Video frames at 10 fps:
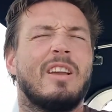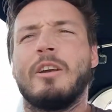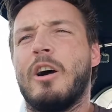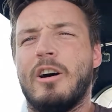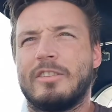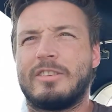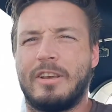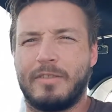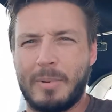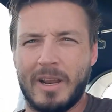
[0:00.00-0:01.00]
Costs
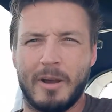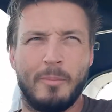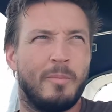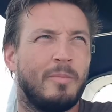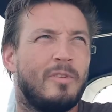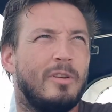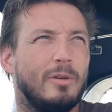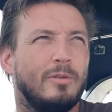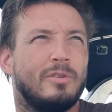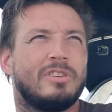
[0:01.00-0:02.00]
have begun
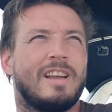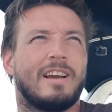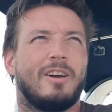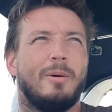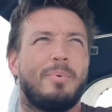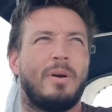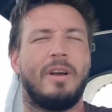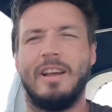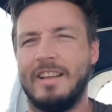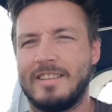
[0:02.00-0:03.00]
to stack up
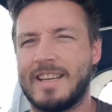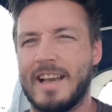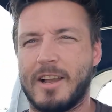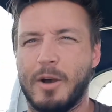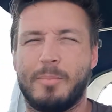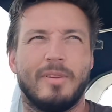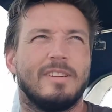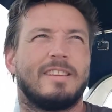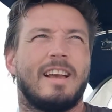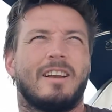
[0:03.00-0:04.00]
and stack up and
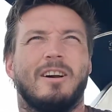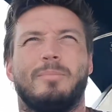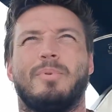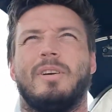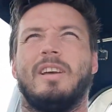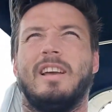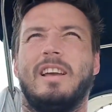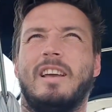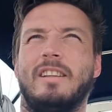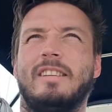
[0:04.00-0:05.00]
stack up,
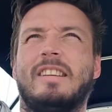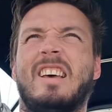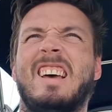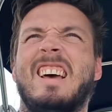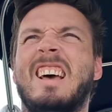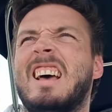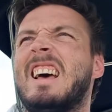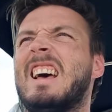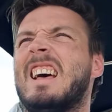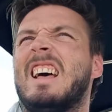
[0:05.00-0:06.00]
and
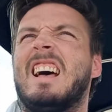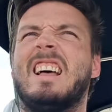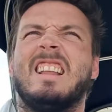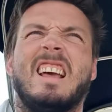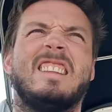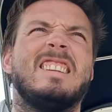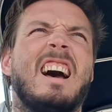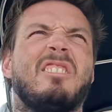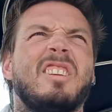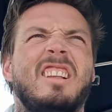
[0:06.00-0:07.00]
it's not
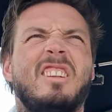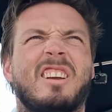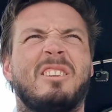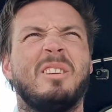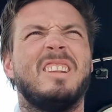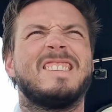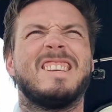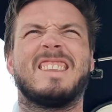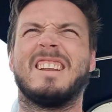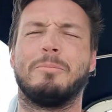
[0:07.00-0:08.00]
really looking realistic
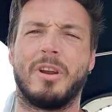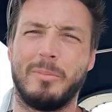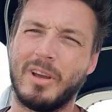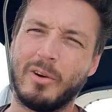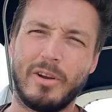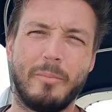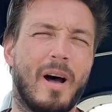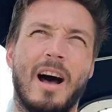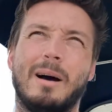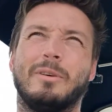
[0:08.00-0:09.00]
that I'm going to be going to
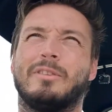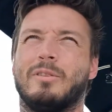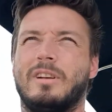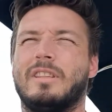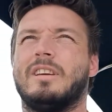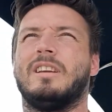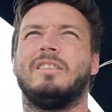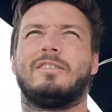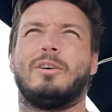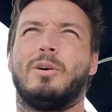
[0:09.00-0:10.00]
Bahamas or anything, and
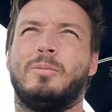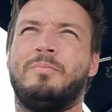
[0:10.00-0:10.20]
so